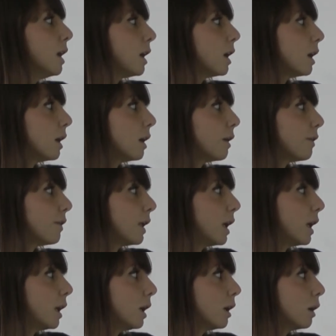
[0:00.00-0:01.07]

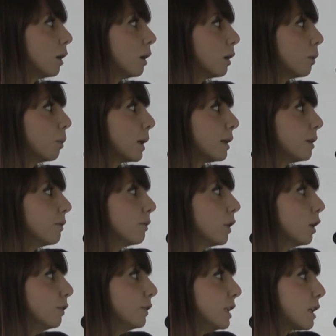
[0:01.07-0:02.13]
they were
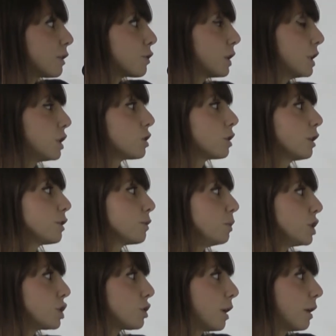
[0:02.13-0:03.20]
involved in a traditional
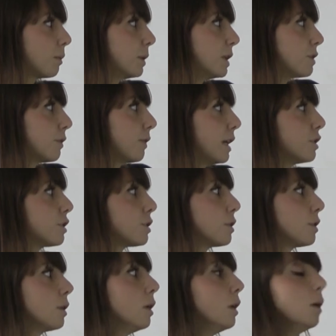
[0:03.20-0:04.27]
speech therapy
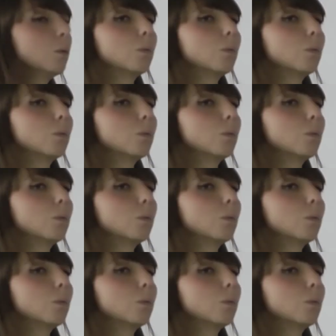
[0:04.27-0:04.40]
intervention,